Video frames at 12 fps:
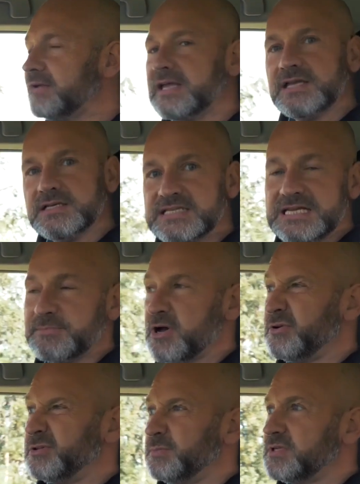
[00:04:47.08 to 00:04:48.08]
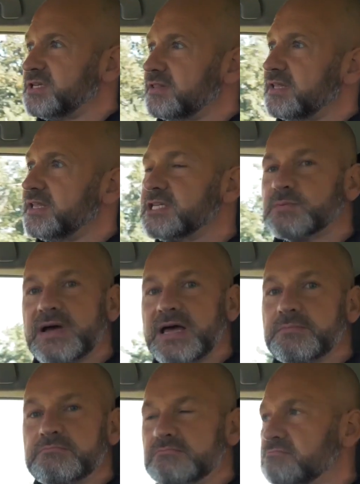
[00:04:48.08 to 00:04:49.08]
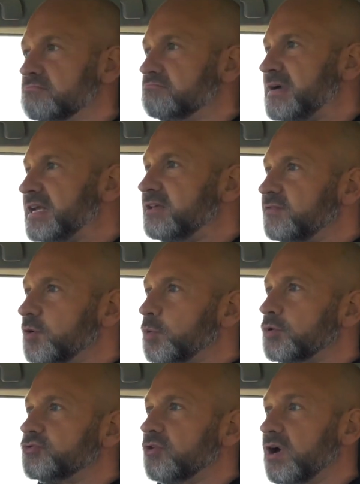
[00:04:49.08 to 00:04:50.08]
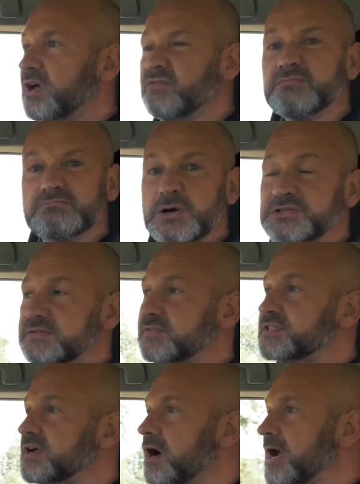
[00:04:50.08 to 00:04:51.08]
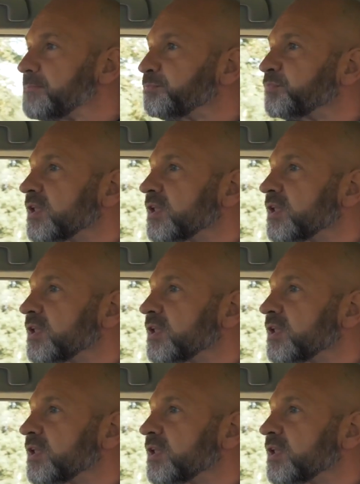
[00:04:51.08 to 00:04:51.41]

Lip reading: in D mode, which I think is where many of you will drive most of the time.